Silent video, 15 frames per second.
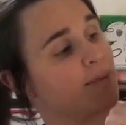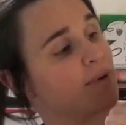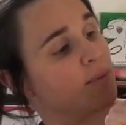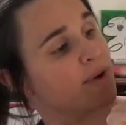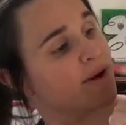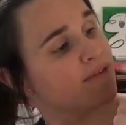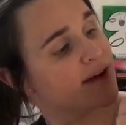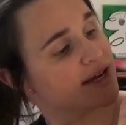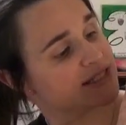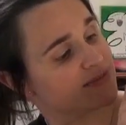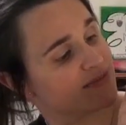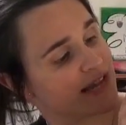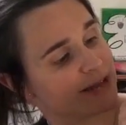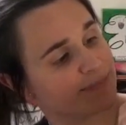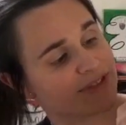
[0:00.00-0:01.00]
where I
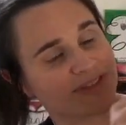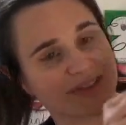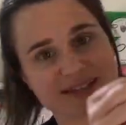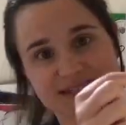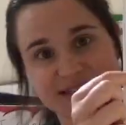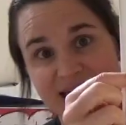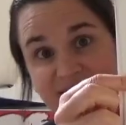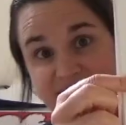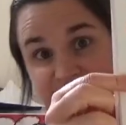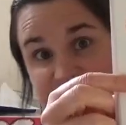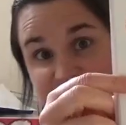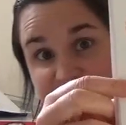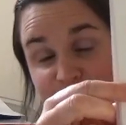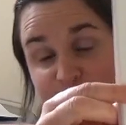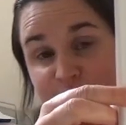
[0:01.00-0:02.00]
developed this
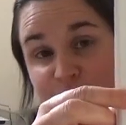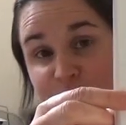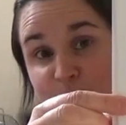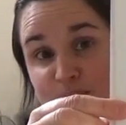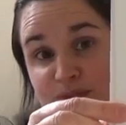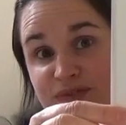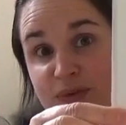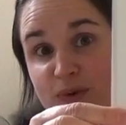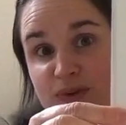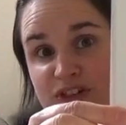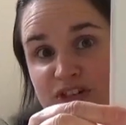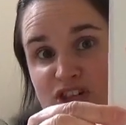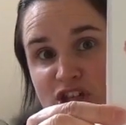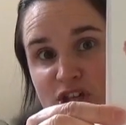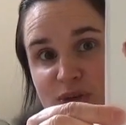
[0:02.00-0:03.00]
character called
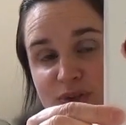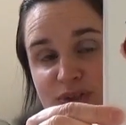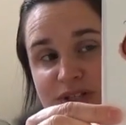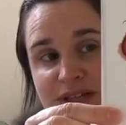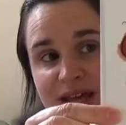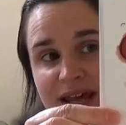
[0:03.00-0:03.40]
Fortitude.